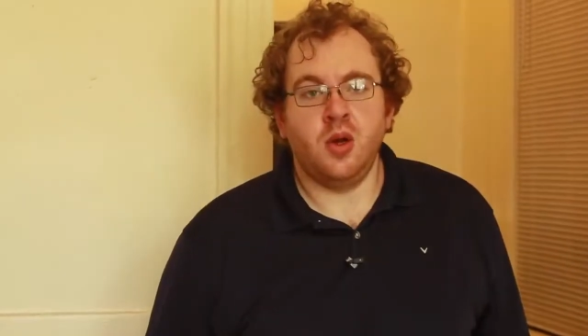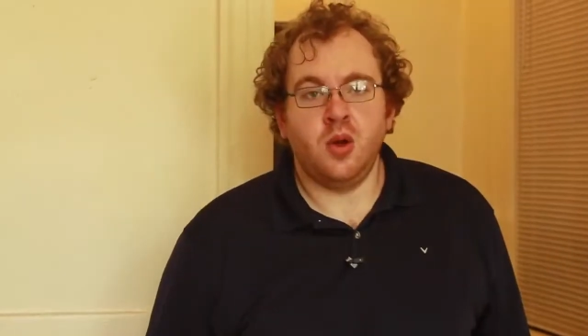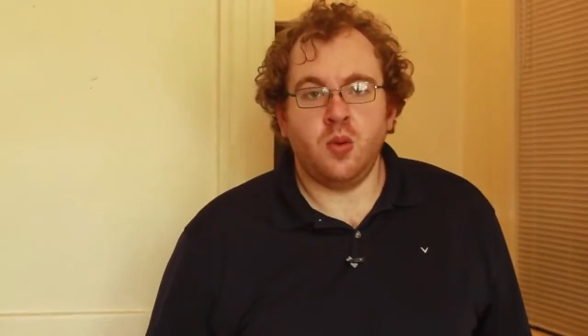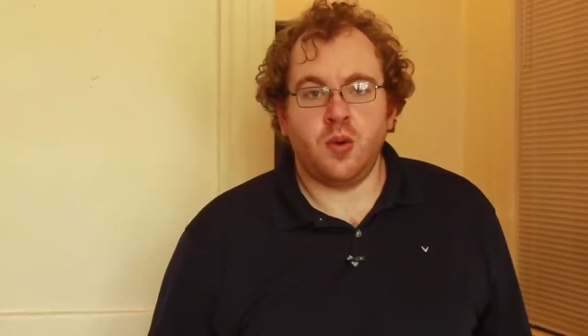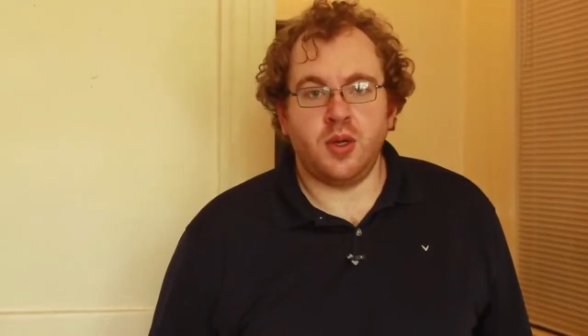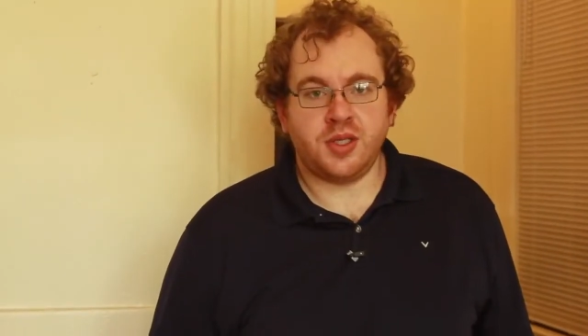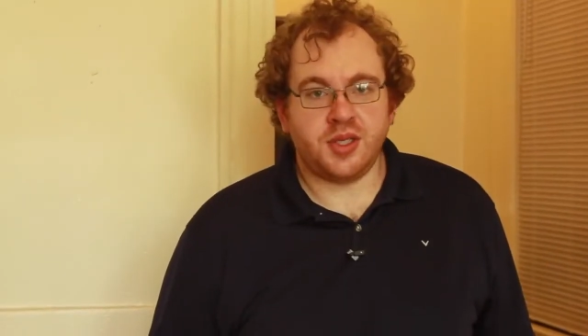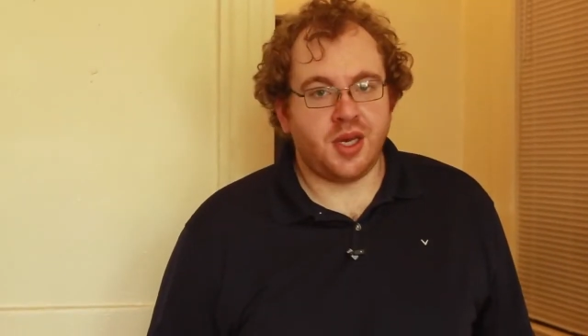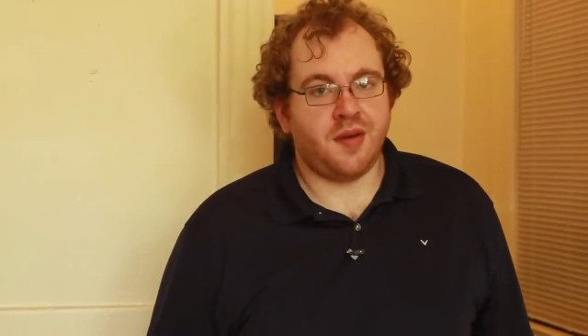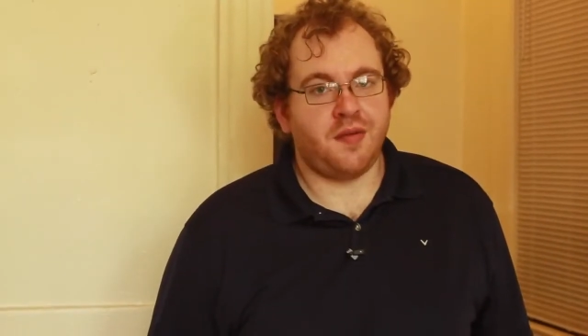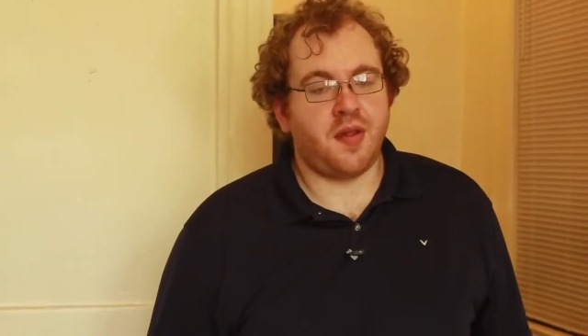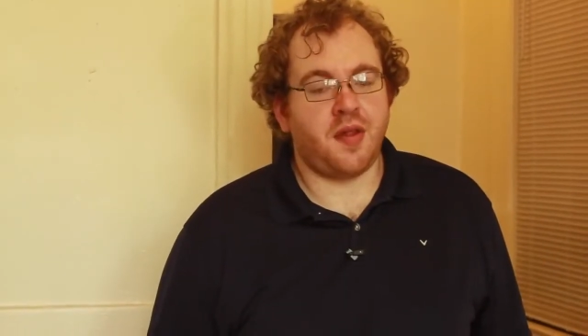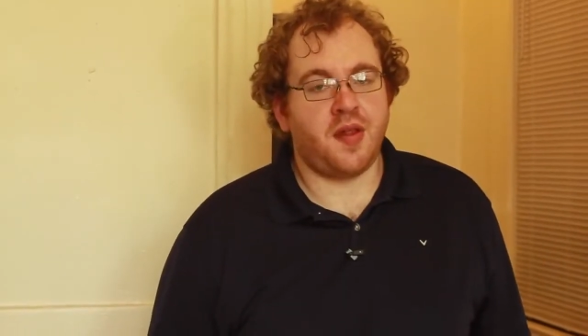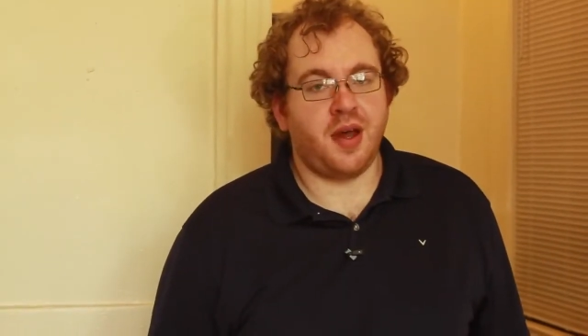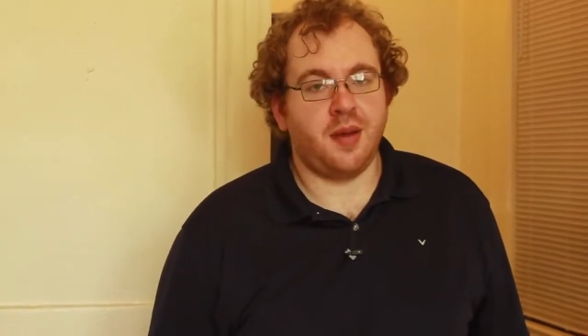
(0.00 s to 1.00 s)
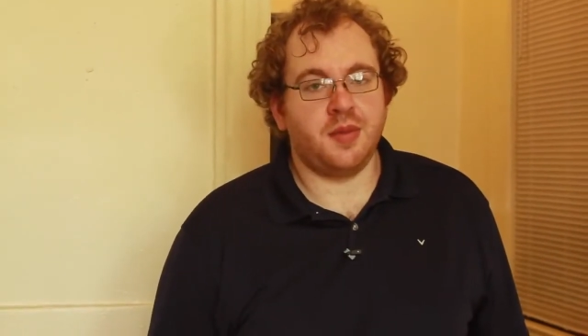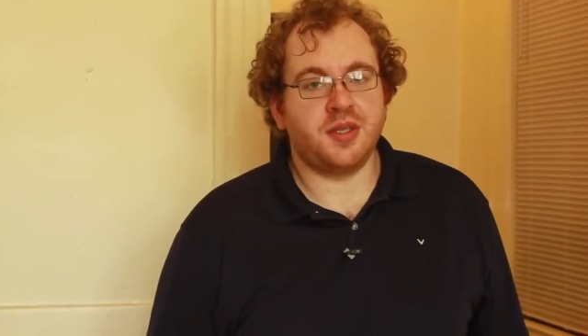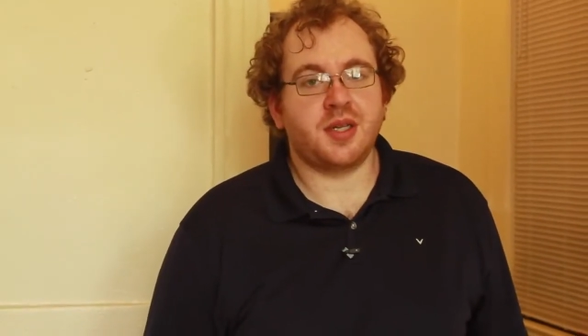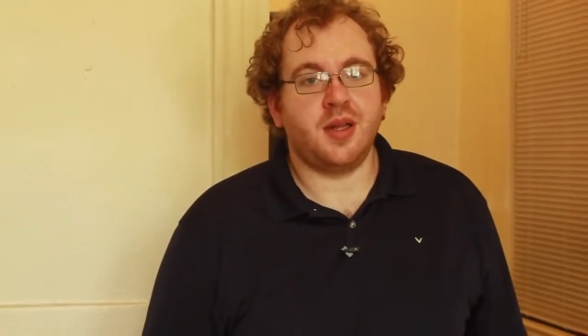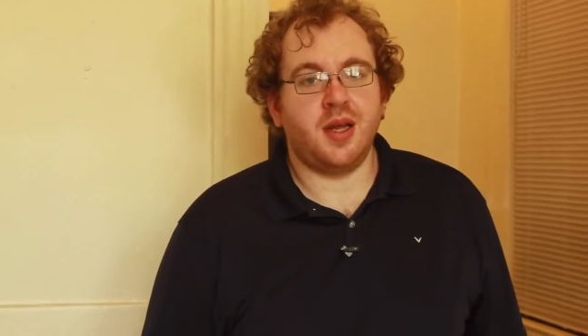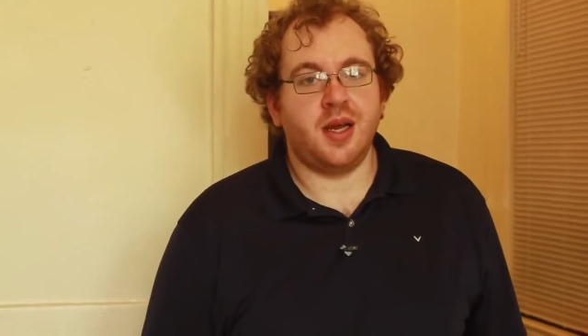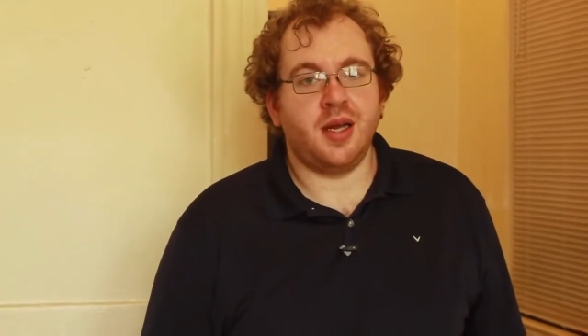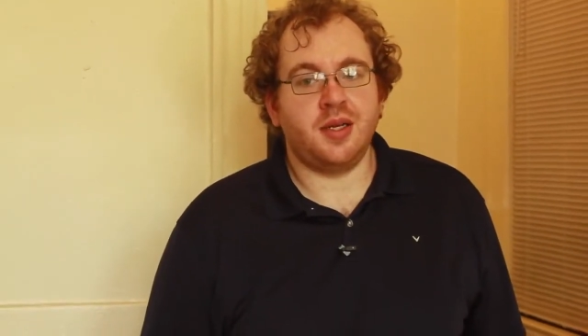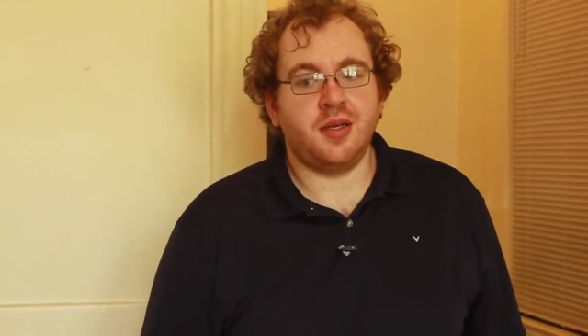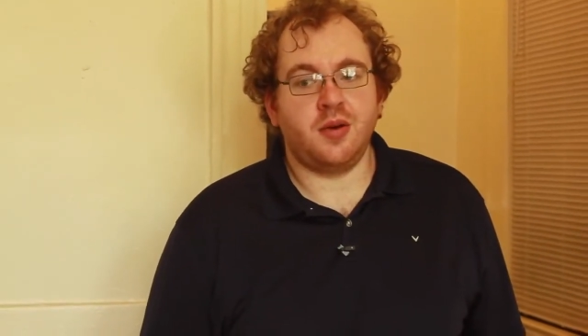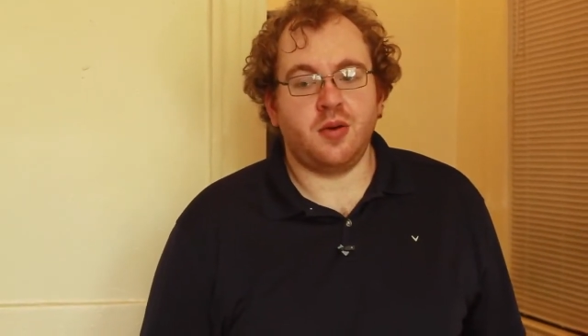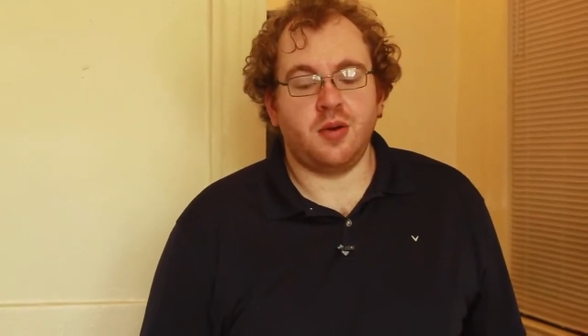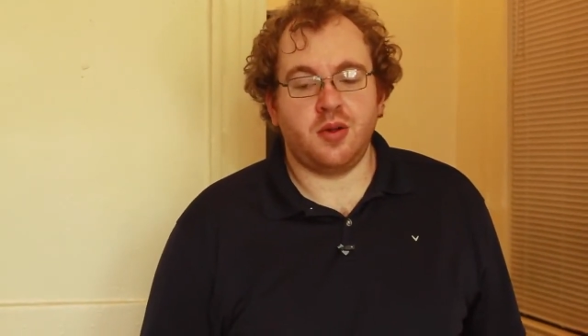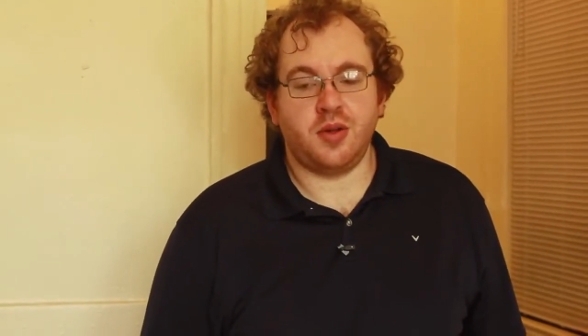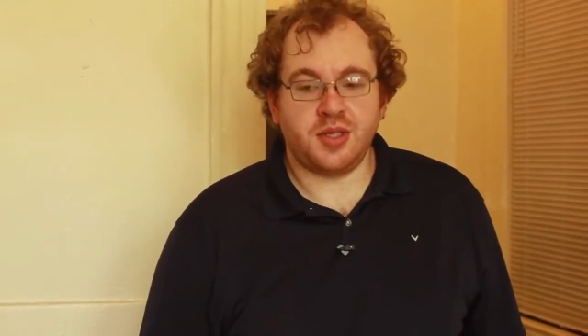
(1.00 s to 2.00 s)
Once you have the thymus gland
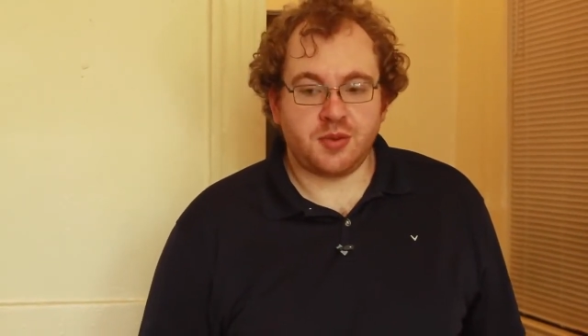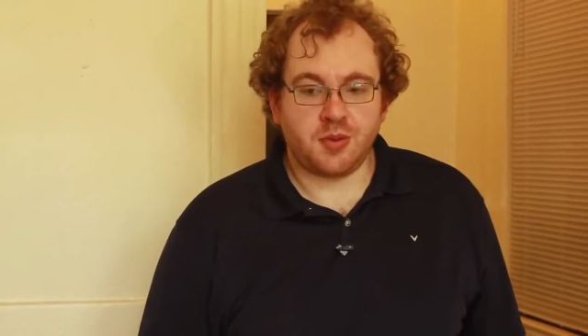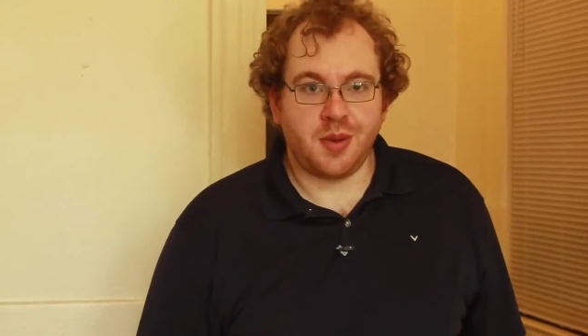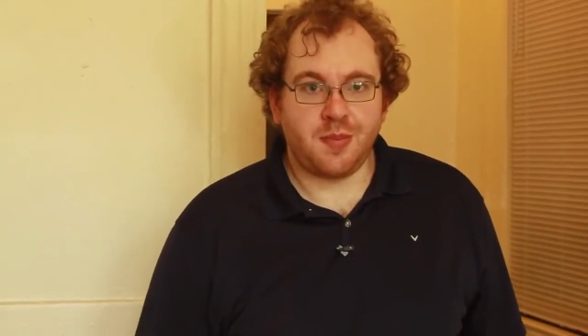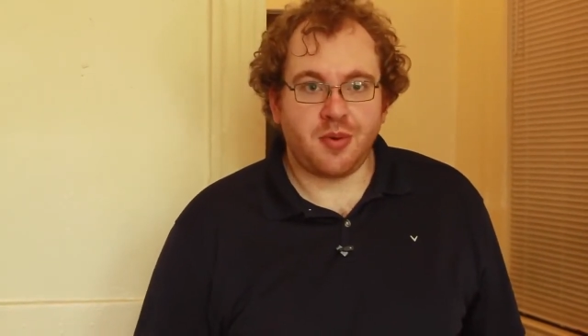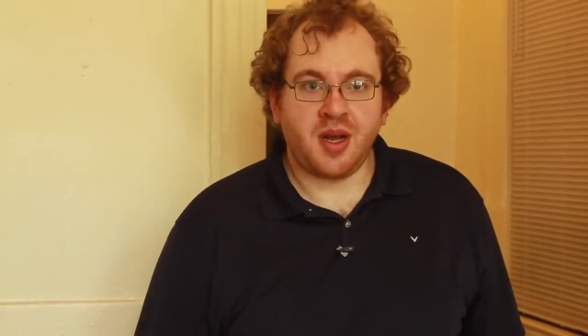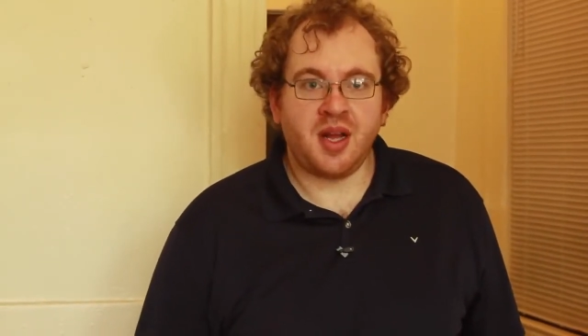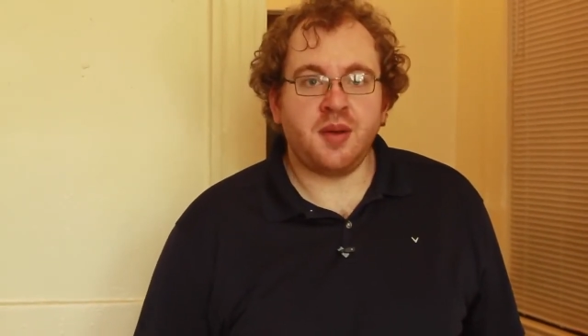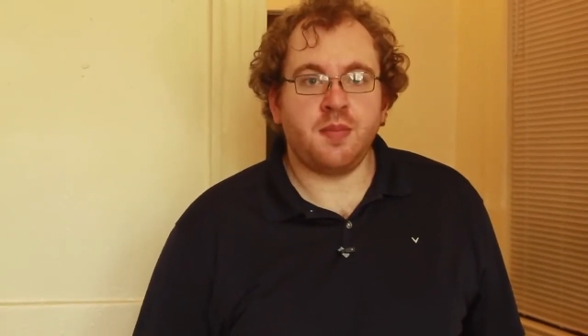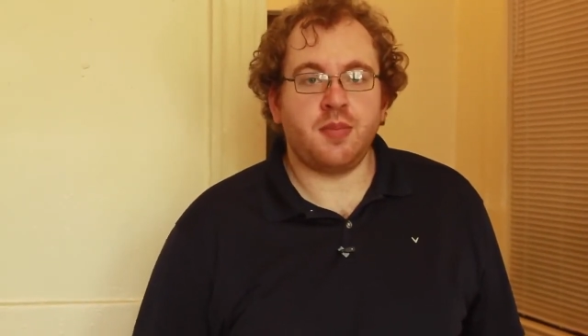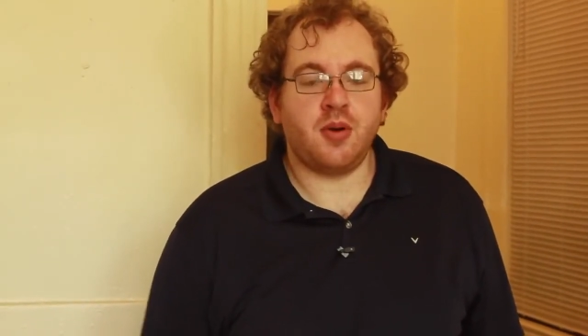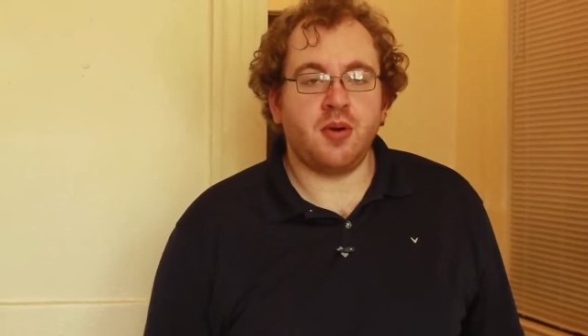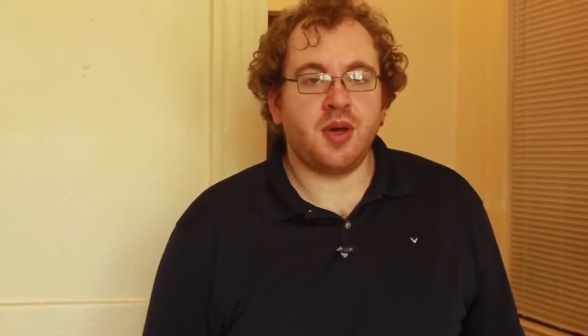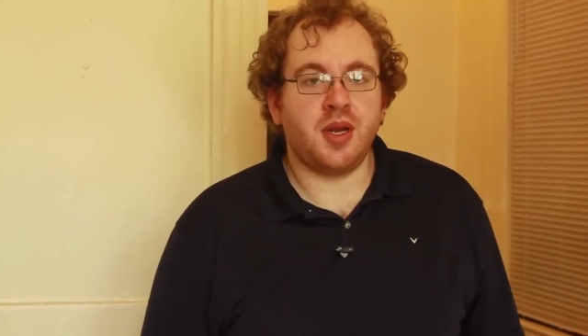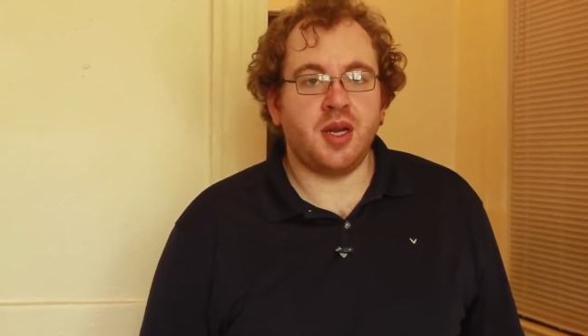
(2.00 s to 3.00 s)
or the sweetbread broken